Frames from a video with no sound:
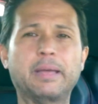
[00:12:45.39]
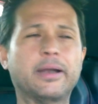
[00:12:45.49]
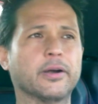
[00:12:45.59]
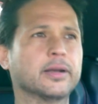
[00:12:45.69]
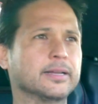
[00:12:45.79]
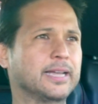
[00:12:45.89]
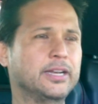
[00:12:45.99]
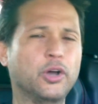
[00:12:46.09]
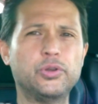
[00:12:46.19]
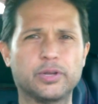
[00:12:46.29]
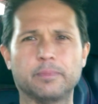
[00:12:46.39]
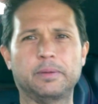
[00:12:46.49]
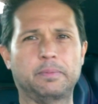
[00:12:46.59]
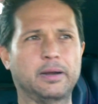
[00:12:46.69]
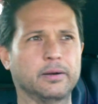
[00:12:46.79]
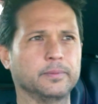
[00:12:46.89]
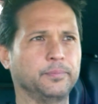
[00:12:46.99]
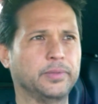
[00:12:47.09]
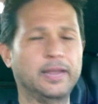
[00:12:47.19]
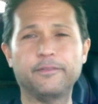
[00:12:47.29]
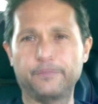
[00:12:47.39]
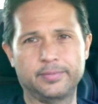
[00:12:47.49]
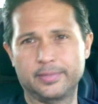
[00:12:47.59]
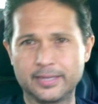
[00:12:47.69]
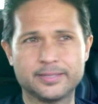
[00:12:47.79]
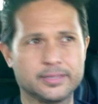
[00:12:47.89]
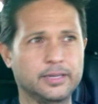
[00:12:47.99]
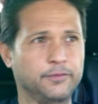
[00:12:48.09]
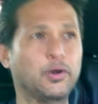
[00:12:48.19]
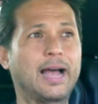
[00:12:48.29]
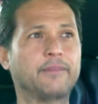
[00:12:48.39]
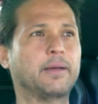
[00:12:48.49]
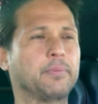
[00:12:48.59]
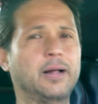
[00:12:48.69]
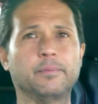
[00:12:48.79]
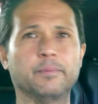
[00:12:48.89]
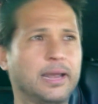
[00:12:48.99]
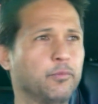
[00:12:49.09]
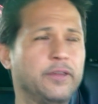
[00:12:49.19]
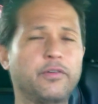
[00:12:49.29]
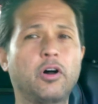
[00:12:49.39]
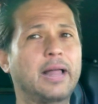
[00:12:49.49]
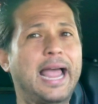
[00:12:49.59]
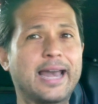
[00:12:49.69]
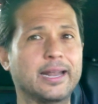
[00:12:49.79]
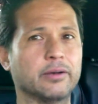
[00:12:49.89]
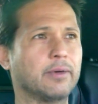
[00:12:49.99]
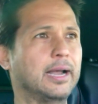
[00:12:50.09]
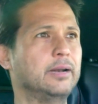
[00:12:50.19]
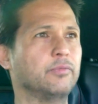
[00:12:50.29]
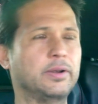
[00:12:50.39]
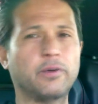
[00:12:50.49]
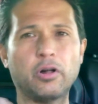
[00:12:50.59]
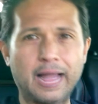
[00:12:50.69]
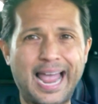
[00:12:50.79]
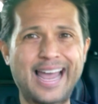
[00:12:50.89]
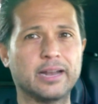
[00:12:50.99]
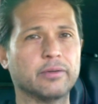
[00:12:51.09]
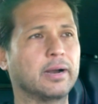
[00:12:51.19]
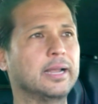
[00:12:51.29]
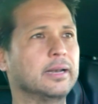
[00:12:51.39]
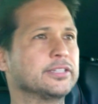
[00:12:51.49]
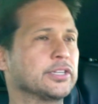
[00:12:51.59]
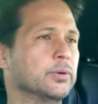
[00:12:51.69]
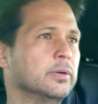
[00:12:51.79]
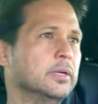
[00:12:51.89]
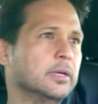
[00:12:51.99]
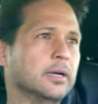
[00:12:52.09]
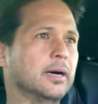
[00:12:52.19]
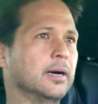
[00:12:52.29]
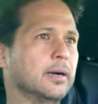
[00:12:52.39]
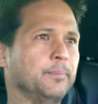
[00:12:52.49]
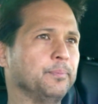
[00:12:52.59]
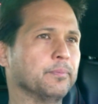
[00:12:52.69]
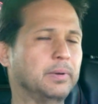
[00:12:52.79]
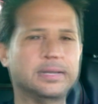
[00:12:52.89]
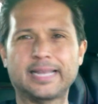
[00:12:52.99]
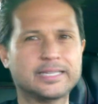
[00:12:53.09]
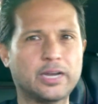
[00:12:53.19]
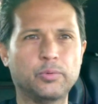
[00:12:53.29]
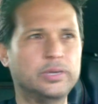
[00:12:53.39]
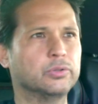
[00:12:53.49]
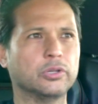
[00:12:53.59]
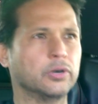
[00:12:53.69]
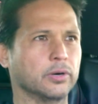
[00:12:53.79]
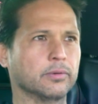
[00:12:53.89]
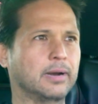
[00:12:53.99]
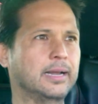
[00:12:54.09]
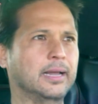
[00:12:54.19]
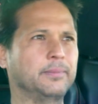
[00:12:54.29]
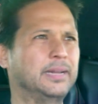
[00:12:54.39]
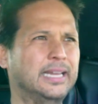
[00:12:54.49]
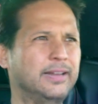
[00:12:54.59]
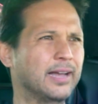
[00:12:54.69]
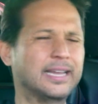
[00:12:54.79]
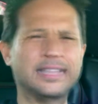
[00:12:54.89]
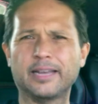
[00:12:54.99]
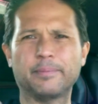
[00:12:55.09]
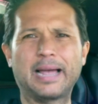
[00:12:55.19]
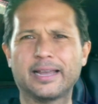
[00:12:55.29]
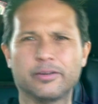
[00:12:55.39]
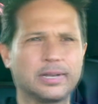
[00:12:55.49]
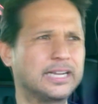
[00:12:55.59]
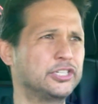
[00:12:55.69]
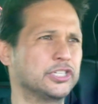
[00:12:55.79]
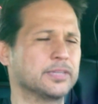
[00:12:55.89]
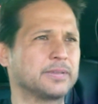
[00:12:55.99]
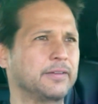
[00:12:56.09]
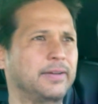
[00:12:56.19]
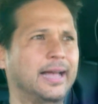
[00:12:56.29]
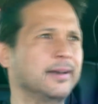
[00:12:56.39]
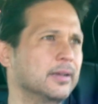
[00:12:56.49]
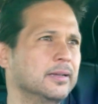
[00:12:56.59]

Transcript: better, because I know you can be better if you have that problem. And we've all had it, right? We've all had it, right? So, but that's how you learn, right? I mean, I can think back in relationships I've had.